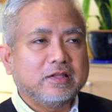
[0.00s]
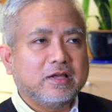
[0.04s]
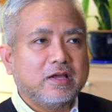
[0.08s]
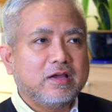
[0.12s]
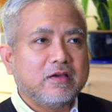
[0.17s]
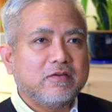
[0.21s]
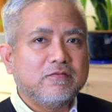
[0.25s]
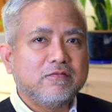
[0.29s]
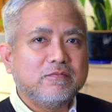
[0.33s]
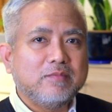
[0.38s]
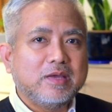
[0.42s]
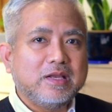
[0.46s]
I
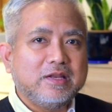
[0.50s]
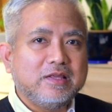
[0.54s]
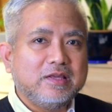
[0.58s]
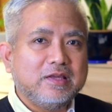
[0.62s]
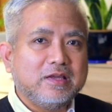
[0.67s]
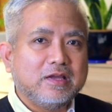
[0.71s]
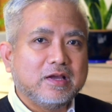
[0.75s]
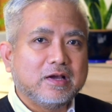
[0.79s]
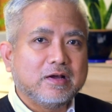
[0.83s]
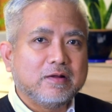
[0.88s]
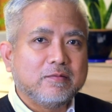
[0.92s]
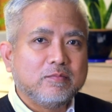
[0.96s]
have
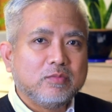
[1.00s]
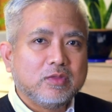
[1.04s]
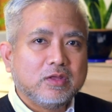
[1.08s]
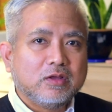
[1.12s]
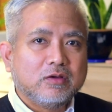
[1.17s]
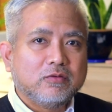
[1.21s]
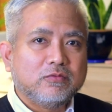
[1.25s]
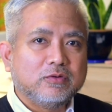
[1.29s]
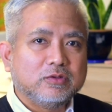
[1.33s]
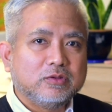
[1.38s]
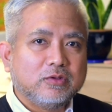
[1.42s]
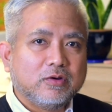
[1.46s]
many
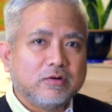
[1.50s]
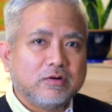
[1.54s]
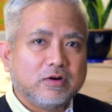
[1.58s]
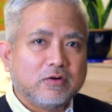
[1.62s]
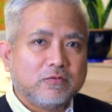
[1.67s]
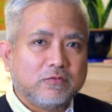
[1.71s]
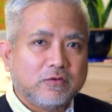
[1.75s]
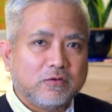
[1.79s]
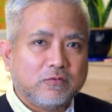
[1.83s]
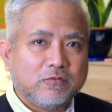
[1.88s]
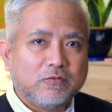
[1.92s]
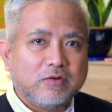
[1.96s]

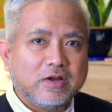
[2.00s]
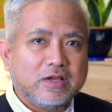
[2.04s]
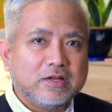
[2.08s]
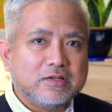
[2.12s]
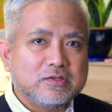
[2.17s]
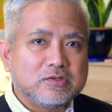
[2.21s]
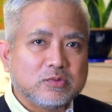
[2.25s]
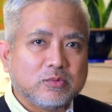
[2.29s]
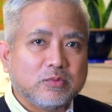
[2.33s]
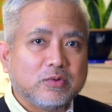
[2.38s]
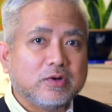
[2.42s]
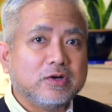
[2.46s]
photographer
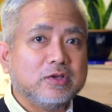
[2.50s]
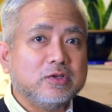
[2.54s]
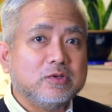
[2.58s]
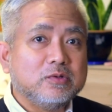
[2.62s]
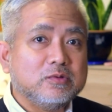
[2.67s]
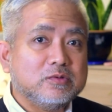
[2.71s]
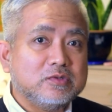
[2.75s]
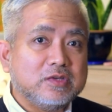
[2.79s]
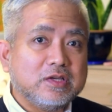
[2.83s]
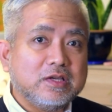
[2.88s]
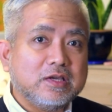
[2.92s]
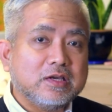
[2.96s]
friends who are
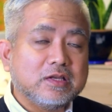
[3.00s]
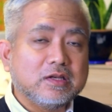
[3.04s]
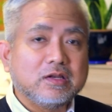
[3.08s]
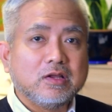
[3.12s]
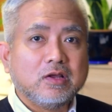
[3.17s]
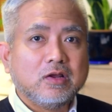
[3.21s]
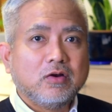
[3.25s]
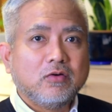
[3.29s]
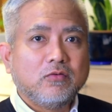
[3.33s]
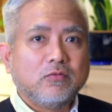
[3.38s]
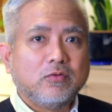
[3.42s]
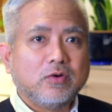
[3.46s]
using it,
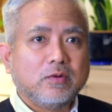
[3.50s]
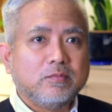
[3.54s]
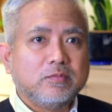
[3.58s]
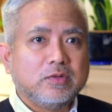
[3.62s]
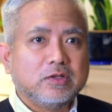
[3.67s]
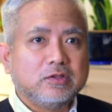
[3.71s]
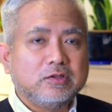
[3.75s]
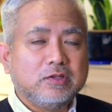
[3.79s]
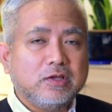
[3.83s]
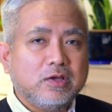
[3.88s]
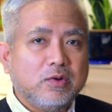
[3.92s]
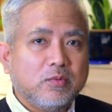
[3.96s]
from
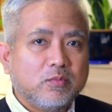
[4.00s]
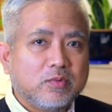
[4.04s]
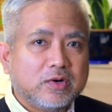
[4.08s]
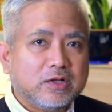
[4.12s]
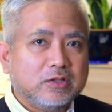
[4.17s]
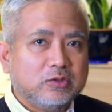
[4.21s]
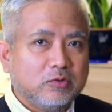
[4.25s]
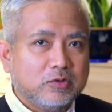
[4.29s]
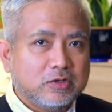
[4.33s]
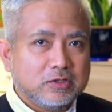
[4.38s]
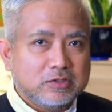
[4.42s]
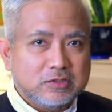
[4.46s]
the
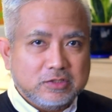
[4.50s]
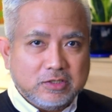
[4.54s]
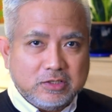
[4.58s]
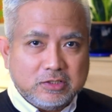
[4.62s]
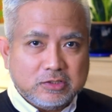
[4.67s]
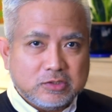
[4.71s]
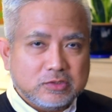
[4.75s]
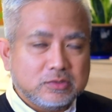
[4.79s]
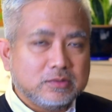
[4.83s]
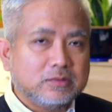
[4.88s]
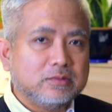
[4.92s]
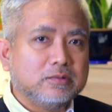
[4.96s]
T1 to the
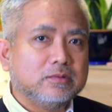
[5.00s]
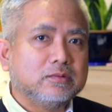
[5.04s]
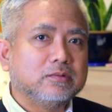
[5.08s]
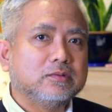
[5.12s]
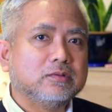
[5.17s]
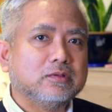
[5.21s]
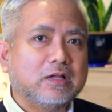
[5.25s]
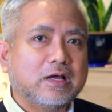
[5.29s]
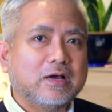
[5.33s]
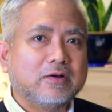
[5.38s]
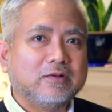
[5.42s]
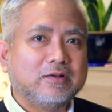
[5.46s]
T2.
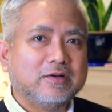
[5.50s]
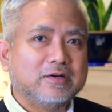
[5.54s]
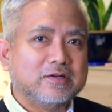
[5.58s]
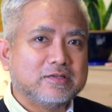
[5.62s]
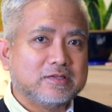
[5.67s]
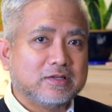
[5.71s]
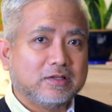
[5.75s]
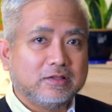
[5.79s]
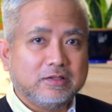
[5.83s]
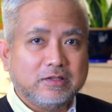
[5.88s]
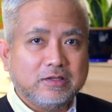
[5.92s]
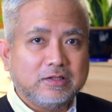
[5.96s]
Now
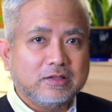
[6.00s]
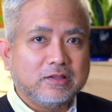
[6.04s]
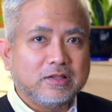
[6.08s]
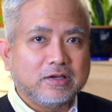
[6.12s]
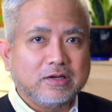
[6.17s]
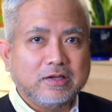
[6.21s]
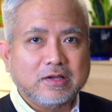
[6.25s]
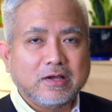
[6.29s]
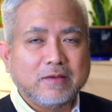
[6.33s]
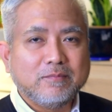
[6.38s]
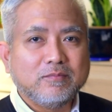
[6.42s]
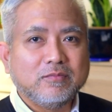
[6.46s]
there's a
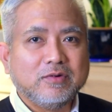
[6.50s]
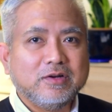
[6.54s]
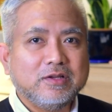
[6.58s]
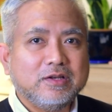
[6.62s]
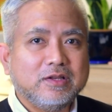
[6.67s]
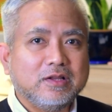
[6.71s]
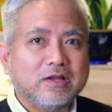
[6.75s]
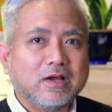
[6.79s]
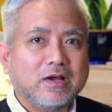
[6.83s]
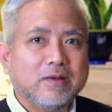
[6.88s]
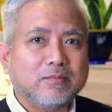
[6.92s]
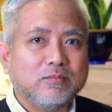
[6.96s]
T3
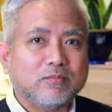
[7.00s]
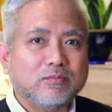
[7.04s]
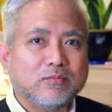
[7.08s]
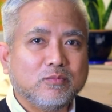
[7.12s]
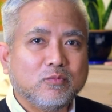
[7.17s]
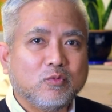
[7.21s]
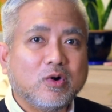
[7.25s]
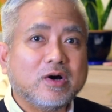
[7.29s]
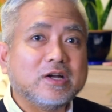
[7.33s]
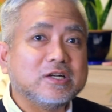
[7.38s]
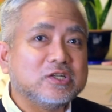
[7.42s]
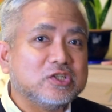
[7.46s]
I'm
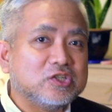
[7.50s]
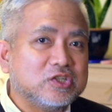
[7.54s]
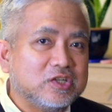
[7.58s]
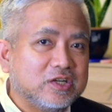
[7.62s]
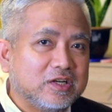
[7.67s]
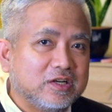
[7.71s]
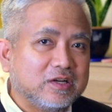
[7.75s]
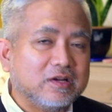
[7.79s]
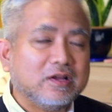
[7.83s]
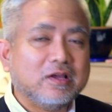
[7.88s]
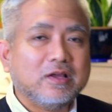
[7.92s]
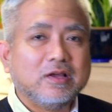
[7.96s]

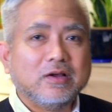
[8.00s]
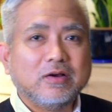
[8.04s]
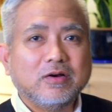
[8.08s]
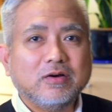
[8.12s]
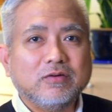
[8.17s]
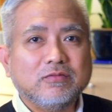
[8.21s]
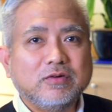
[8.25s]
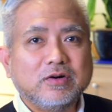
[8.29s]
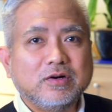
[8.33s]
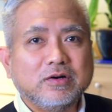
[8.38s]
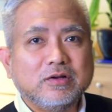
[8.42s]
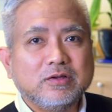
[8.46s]
watching
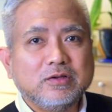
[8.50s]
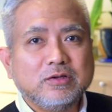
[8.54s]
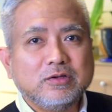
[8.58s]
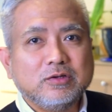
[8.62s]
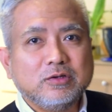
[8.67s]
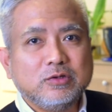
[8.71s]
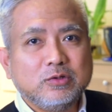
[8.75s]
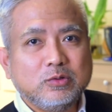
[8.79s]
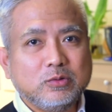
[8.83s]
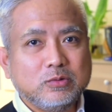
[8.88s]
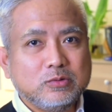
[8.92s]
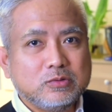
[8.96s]
over
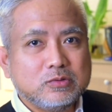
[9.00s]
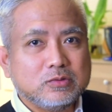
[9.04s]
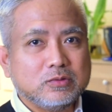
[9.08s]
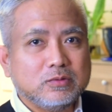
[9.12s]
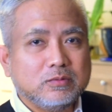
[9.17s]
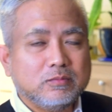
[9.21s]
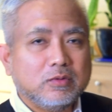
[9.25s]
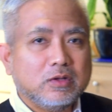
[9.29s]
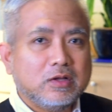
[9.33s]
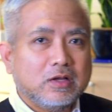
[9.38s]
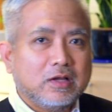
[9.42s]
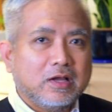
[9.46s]

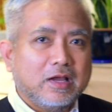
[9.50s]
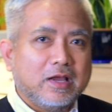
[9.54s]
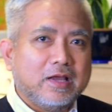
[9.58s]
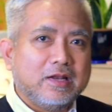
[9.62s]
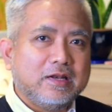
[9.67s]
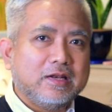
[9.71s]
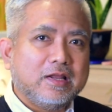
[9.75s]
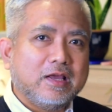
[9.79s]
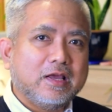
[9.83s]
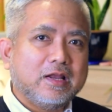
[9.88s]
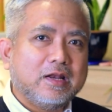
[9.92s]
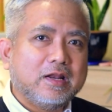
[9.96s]
YouTube.
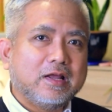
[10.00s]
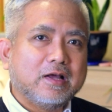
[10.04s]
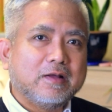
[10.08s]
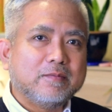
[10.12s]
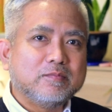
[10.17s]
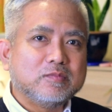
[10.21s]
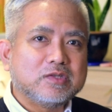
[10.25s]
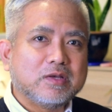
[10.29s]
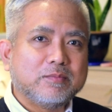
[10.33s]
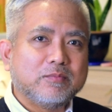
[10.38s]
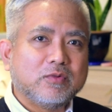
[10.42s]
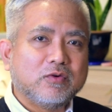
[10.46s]
And
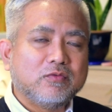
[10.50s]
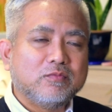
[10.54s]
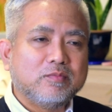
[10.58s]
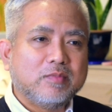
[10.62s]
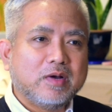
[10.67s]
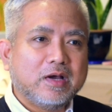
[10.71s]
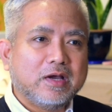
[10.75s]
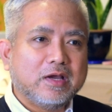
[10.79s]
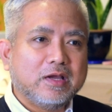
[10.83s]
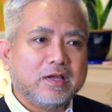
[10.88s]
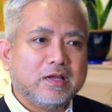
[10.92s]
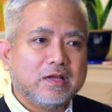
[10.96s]
then some of
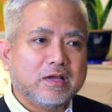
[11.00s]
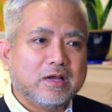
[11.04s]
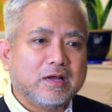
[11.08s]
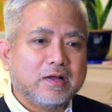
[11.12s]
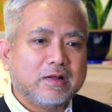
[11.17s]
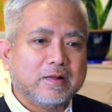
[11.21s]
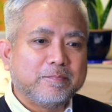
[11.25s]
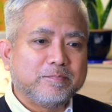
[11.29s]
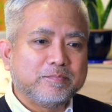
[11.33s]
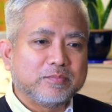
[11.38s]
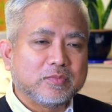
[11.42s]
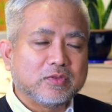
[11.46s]

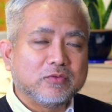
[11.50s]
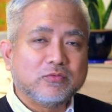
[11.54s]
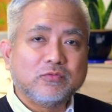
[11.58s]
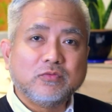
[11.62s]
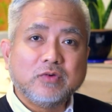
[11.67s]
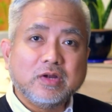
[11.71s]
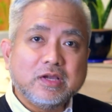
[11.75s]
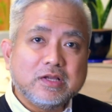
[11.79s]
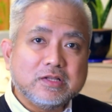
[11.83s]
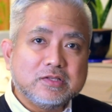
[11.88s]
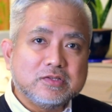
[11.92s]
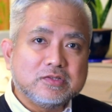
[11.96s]
my
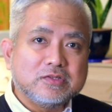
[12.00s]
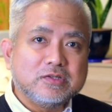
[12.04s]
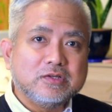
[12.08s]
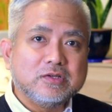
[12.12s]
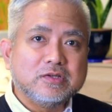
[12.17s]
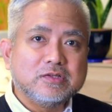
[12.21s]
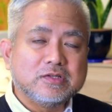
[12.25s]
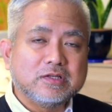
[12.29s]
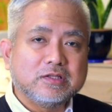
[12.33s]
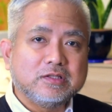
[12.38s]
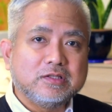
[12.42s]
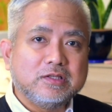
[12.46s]
friends
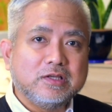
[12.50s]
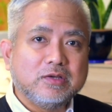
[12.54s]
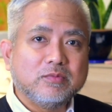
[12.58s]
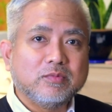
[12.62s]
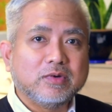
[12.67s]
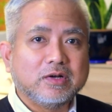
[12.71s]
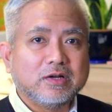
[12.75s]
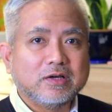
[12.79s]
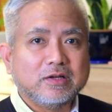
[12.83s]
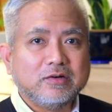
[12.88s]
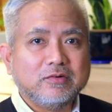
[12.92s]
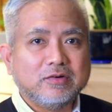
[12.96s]
use a
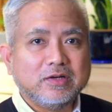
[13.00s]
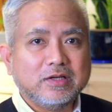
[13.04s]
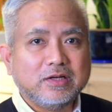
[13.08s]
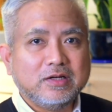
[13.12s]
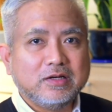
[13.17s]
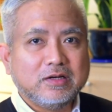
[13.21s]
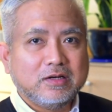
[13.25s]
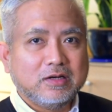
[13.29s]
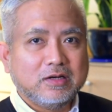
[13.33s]
T100,